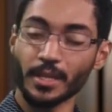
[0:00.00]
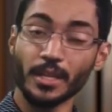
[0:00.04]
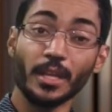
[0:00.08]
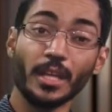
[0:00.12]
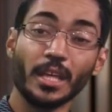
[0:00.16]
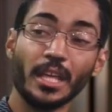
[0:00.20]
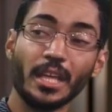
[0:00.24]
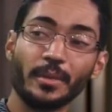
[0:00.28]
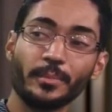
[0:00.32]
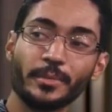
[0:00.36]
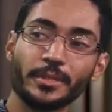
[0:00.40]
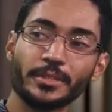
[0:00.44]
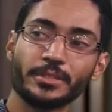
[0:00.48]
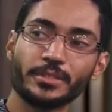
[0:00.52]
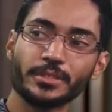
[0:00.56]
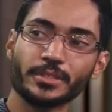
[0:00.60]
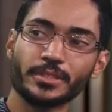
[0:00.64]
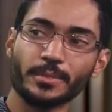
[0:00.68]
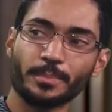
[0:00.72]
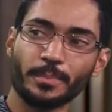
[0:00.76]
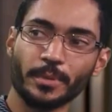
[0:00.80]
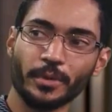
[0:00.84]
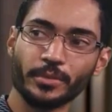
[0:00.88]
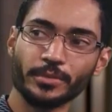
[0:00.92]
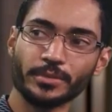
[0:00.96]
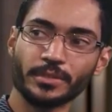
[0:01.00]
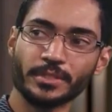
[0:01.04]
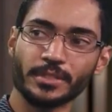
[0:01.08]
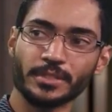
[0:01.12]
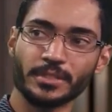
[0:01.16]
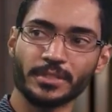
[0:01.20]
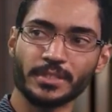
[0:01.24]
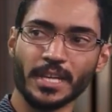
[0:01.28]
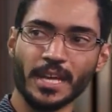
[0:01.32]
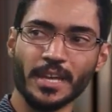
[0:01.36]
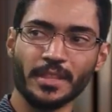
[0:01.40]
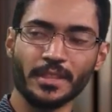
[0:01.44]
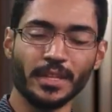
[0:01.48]
Yeah. Image is supposed to
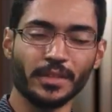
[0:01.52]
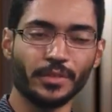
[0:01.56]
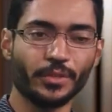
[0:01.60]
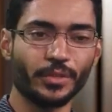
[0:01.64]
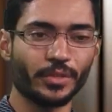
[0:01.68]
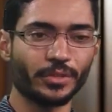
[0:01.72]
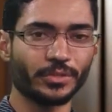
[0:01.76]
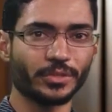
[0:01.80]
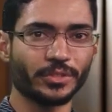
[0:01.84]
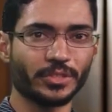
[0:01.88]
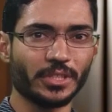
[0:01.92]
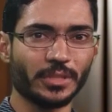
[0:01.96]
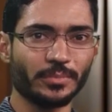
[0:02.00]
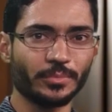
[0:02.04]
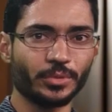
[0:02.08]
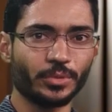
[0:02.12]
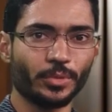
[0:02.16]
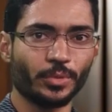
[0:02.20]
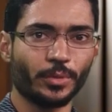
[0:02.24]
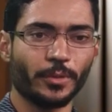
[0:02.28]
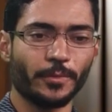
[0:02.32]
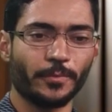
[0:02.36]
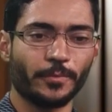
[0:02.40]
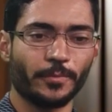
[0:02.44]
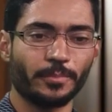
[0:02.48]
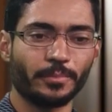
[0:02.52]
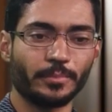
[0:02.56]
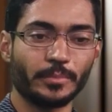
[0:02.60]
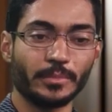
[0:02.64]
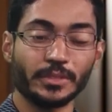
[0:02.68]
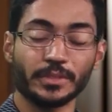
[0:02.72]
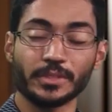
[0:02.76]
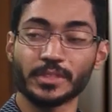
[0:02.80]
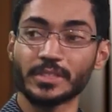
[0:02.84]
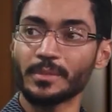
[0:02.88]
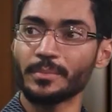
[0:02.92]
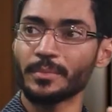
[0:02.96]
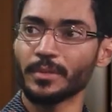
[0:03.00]
say that there's some sort of
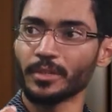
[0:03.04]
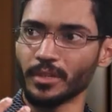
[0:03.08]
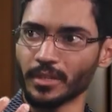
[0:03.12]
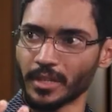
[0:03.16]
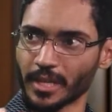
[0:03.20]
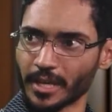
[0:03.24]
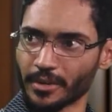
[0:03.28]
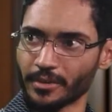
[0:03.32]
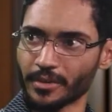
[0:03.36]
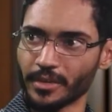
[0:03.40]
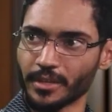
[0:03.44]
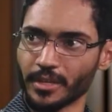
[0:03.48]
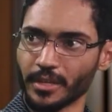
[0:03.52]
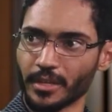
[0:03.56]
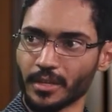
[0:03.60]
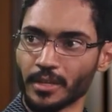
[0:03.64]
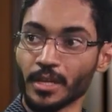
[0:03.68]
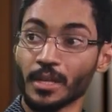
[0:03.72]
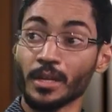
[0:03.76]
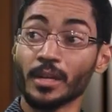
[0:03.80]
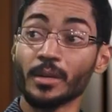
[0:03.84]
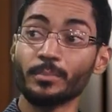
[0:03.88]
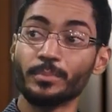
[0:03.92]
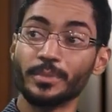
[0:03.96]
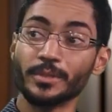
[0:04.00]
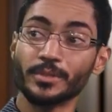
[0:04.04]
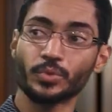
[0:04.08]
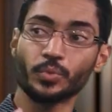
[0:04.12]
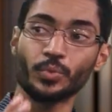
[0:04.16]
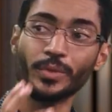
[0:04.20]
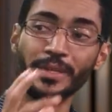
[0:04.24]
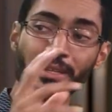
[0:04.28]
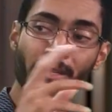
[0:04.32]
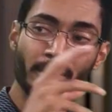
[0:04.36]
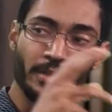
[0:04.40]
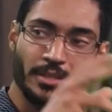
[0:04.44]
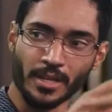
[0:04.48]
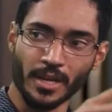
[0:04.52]
similarity
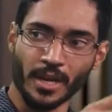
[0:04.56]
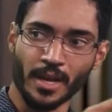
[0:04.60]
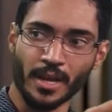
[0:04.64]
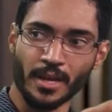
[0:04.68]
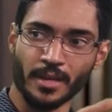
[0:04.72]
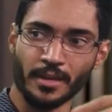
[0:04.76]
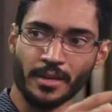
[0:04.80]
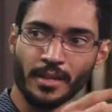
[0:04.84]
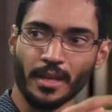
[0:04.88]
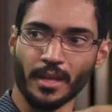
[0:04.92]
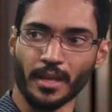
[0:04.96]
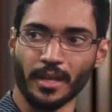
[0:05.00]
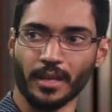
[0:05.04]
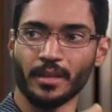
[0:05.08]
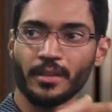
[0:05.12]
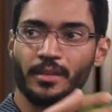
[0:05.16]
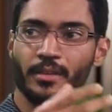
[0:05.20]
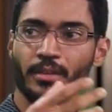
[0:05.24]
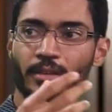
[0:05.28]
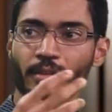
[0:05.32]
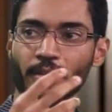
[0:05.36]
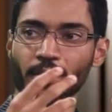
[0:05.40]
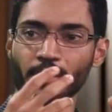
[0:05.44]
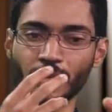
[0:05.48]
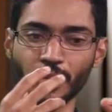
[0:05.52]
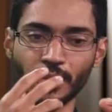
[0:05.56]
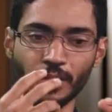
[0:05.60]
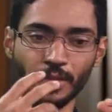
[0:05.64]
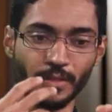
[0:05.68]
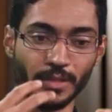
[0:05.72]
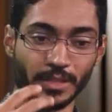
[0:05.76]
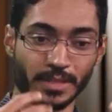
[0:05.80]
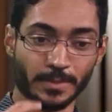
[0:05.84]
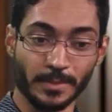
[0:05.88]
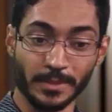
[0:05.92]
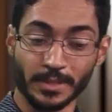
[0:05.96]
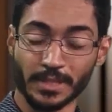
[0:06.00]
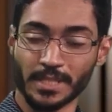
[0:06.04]
between God and the
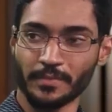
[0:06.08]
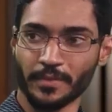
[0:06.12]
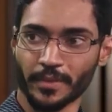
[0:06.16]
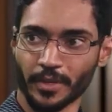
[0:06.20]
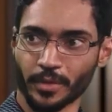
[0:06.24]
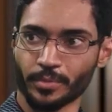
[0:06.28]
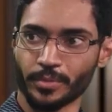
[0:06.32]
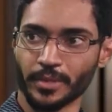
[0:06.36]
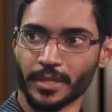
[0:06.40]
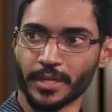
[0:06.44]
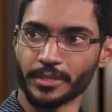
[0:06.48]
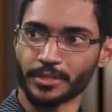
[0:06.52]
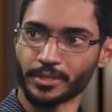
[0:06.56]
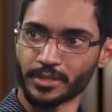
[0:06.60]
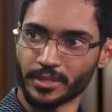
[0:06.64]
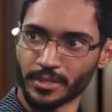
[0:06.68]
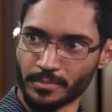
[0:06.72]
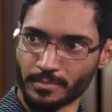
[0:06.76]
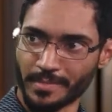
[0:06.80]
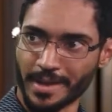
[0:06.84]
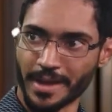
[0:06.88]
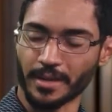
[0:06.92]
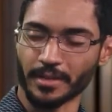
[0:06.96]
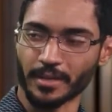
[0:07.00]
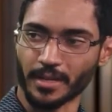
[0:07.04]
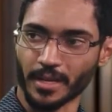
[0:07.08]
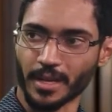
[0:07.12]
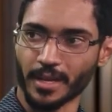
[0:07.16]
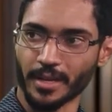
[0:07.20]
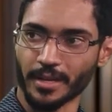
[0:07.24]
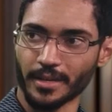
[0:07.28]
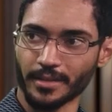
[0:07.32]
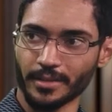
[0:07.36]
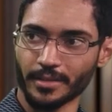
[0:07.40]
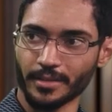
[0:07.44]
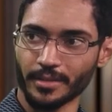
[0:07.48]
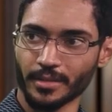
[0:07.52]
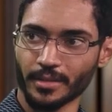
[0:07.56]
specific creation,
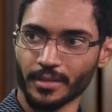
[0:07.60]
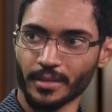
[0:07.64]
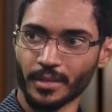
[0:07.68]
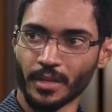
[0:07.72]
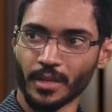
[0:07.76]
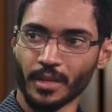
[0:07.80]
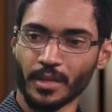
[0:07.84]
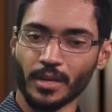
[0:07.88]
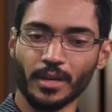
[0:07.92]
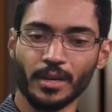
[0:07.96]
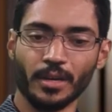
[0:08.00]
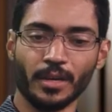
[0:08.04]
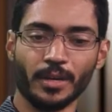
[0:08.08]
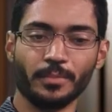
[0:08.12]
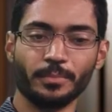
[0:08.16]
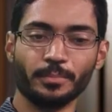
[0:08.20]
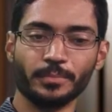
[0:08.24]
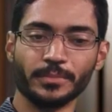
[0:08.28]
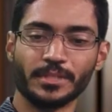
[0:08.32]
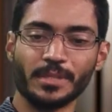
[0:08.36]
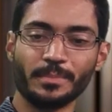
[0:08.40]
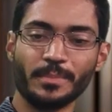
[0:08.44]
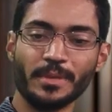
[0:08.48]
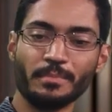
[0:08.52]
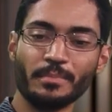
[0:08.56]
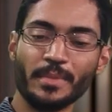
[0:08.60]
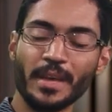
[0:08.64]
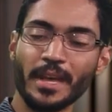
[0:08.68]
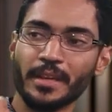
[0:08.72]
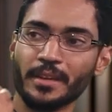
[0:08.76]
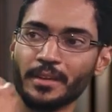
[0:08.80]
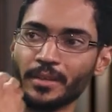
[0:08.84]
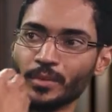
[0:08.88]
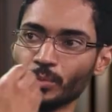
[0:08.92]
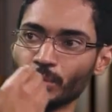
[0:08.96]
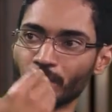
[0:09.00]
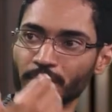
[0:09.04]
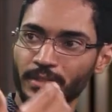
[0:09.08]
mankind. Uh, to be made
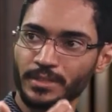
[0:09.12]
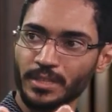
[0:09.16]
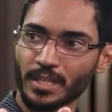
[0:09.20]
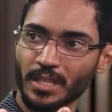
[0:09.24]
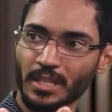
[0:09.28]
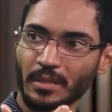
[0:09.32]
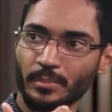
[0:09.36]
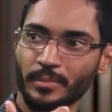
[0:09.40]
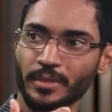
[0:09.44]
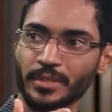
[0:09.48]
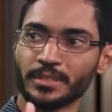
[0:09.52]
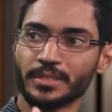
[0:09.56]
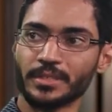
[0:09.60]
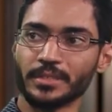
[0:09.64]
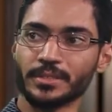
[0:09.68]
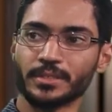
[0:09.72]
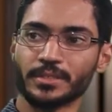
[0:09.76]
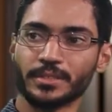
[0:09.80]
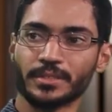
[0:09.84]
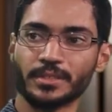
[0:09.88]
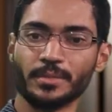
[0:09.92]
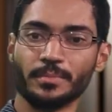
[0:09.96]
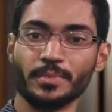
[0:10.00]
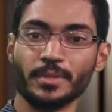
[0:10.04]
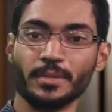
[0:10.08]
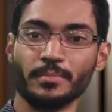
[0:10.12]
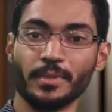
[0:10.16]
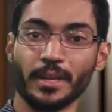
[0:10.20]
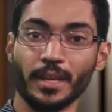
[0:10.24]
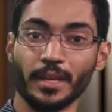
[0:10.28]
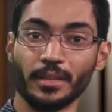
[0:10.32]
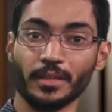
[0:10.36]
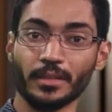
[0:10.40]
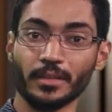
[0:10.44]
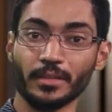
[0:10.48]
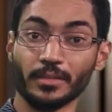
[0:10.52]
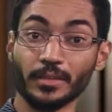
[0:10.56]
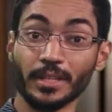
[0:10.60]
in one's image is to be
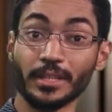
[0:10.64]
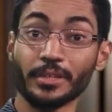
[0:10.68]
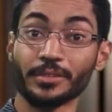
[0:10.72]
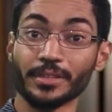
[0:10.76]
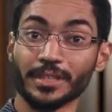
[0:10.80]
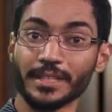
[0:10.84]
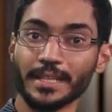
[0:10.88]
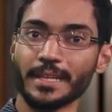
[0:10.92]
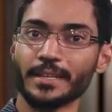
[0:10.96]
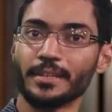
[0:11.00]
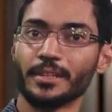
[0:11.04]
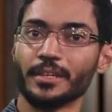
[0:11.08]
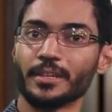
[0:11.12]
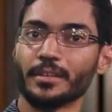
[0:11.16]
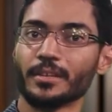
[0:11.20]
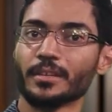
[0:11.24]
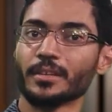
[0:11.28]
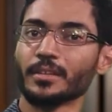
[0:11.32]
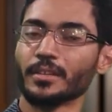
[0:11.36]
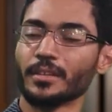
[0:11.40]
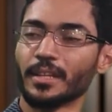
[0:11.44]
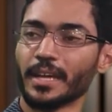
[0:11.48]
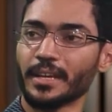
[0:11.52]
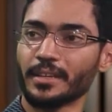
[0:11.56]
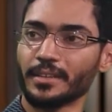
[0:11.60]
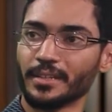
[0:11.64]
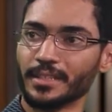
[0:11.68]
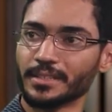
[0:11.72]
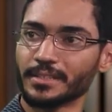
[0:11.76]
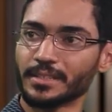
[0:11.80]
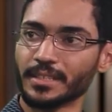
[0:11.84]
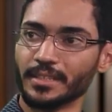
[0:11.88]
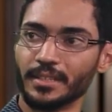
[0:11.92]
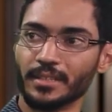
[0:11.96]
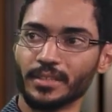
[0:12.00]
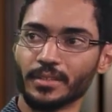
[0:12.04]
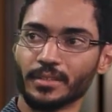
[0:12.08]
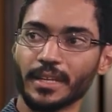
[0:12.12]
made literally in their likeness,
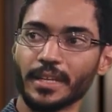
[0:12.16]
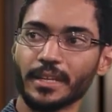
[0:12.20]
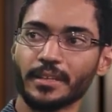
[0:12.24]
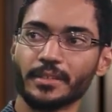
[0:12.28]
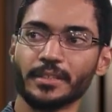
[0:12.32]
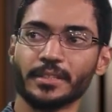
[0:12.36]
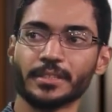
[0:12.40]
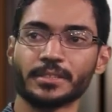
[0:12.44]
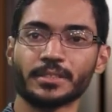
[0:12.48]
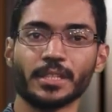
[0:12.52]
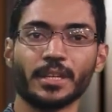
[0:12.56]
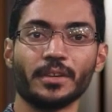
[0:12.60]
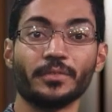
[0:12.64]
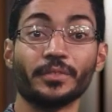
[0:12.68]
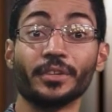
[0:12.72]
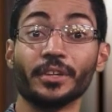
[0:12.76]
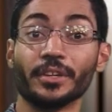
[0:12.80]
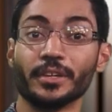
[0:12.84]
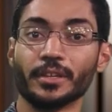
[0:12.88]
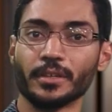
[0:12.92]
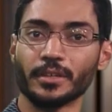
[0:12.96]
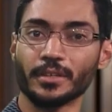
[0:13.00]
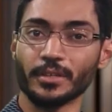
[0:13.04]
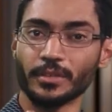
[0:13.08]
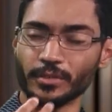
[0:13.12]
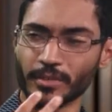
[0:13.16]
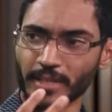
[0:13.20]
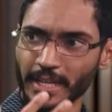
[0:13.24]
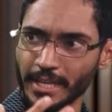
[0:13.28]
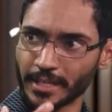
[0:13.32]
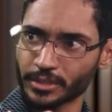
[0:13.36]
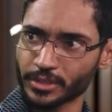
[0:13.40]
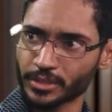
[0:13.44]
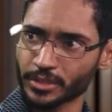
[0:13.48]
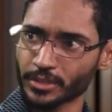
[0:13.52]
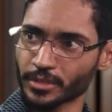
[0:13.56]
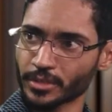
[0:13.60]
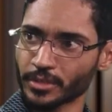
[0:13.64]
in the likeness of their
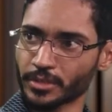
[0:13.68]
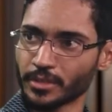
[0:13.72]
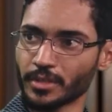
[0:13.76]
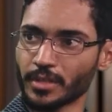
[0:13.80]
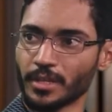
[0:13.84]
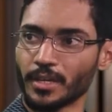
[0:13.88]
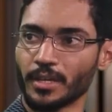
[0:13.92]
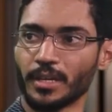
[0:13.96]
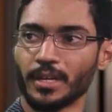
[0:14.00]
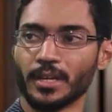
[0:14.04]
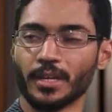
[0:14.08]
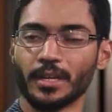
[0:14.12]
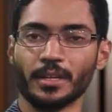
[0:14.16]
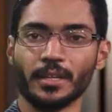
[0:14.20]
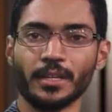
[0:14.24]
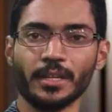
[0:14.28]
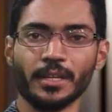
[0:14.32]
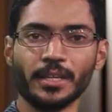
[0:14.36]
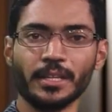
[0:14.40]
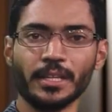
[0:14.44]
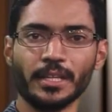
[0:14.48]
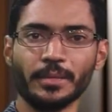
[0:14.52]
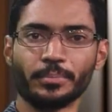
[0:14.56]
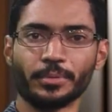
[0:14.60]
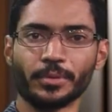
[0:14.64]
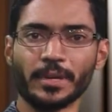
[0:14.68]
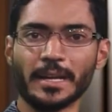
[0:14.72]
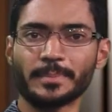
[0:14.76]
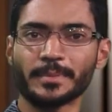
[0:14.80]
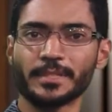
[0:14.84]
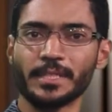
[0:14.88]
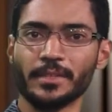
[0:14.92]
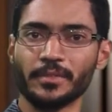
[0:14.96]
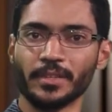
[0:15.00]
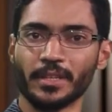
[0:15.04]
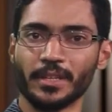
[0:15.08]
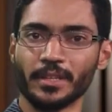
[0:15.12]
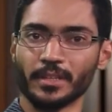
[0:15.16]
nature, uh, perhaps
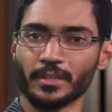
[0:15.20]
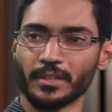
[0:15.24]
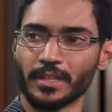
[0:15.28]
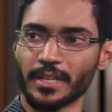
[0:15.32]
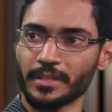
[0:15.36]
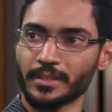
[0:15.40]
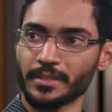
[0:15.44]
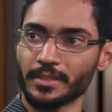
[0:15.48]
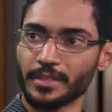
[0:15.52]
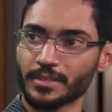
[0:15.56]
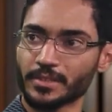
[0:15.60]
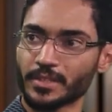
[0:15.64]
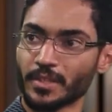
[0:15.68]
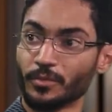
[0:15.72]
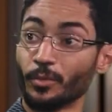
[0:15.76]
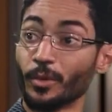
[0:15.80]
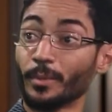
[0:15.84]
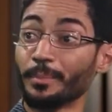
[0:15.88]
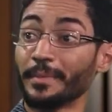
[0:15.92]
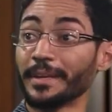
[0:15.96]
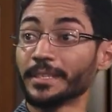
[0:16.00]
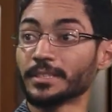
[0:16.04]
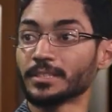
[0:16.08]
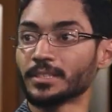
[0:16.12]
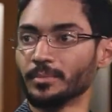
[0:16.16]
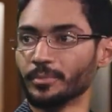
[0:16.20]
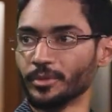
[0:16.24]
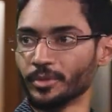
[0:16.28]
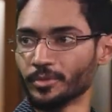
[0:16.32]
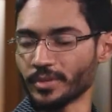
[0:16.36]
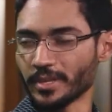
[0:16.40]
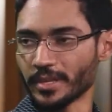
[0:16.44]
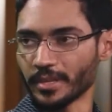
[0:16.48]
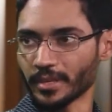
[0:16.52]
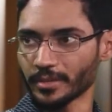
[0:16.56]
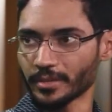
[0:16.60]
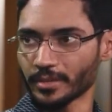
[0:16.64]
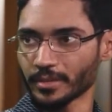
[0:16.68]
even in the likeness of what makes them
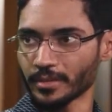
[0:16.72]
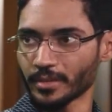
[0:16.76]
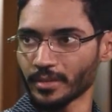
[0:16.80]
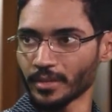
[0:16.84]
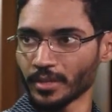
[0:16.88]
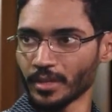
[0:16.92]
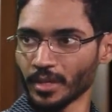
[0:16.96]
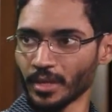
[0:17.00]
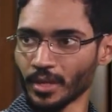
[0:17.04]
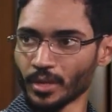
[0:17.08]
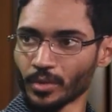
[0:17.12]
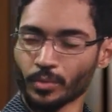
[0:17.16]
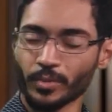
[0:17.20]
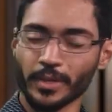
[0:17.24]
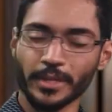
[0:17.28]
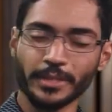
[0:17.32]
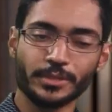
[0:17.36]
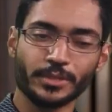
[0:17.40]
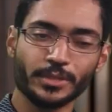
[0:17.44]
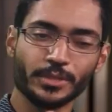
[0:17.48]
unique. Mm -hmm. Right?